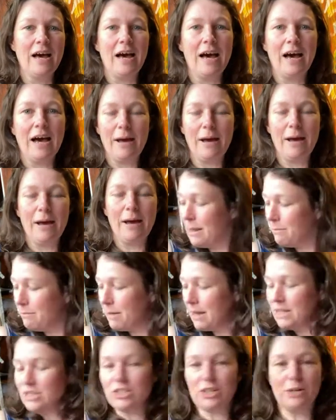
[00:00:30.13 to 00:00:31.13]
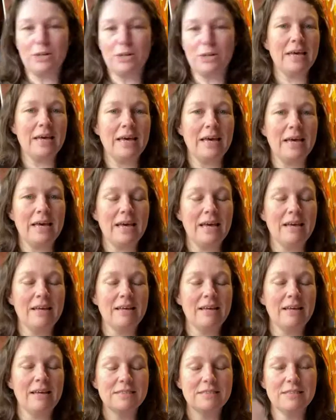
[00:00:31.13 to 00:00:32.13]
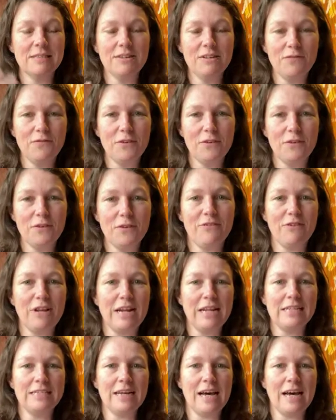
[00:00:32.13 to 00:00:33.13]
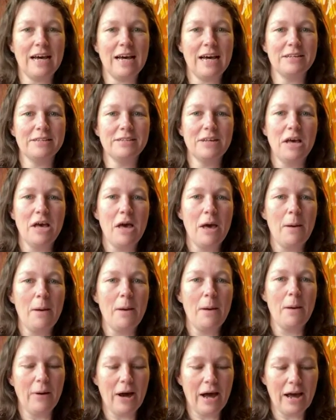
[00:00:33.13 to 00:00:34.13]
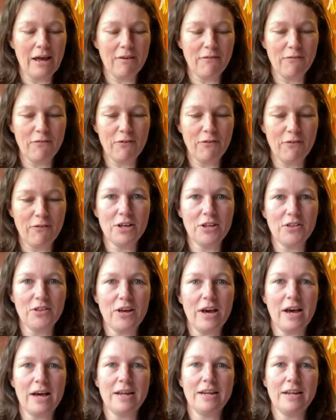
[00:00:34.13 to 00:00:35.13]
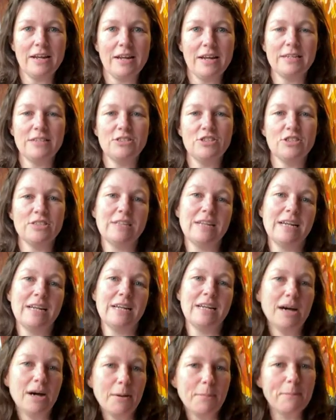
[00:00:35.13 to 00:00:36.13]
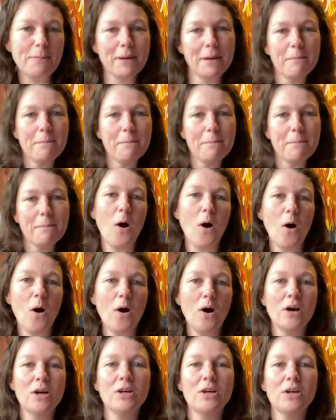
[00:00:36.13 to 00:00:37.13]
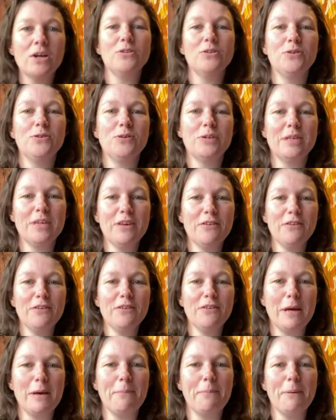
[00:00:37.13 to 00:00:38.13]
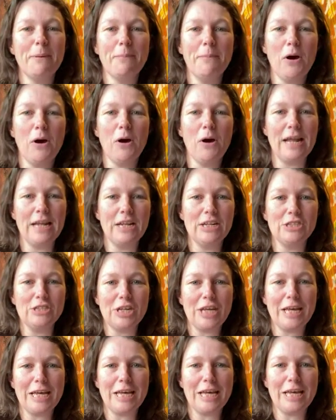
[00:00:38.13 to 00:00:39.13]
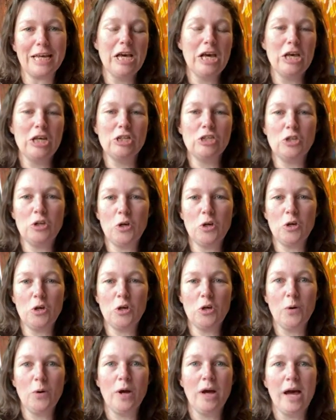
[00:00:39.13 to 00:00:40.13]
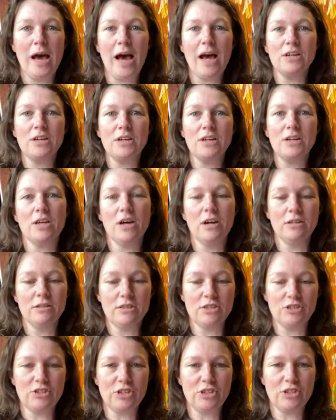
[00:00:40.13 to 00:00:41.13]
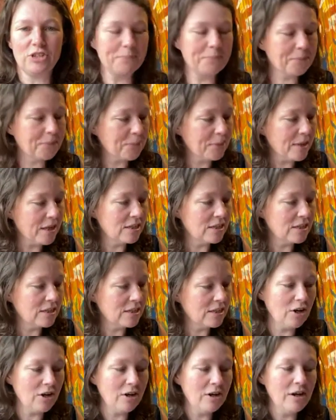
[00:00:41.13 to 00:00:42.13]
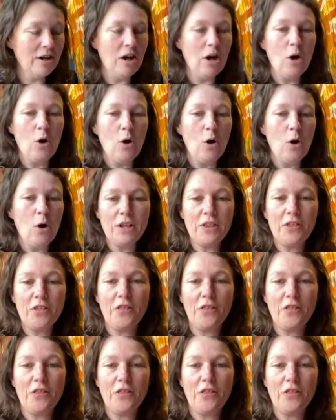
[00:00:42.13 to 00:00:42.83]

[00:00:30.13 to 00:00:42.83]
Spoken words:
I'm in my gym kit, still feeling really tired, but I feel that I need just a little bit more to give me a bit more energy to actually go to the gym. So one of the